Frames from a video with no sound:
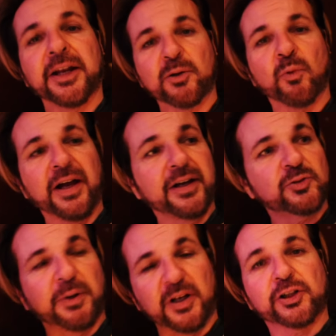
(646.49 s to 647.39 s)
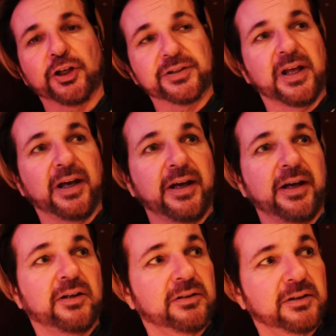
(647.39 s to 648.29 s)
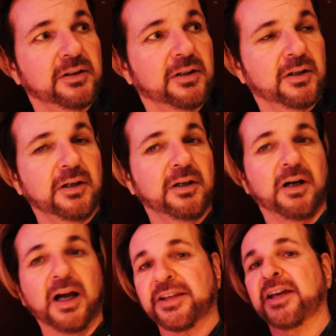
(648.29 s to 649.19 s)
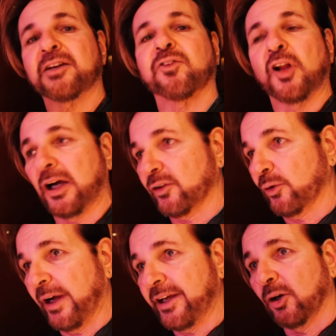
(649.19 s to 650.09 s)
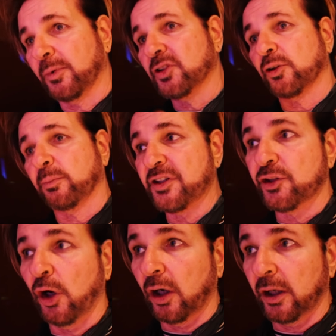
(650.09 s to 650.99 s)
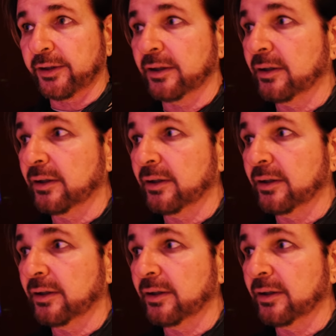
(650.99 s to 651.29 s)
anyway, it's been a good day. I can't vlog on the way home because it'll be dark.